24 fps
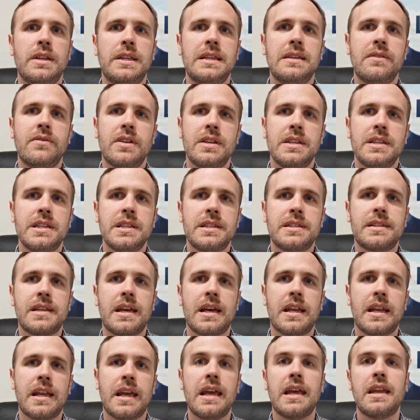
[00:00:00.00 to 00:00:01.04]
even in the
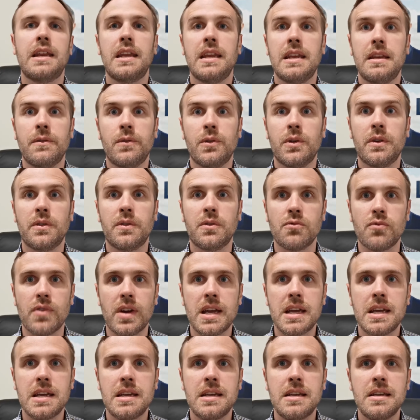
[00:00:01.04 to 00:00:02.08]
sun and even in the
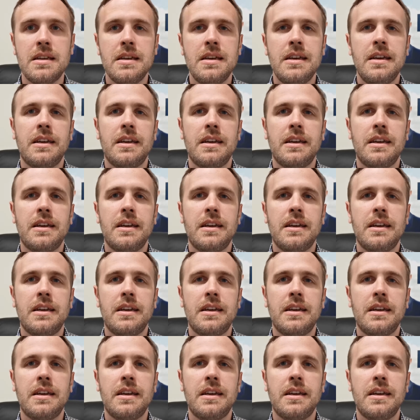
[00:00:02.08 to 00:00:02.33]
rain,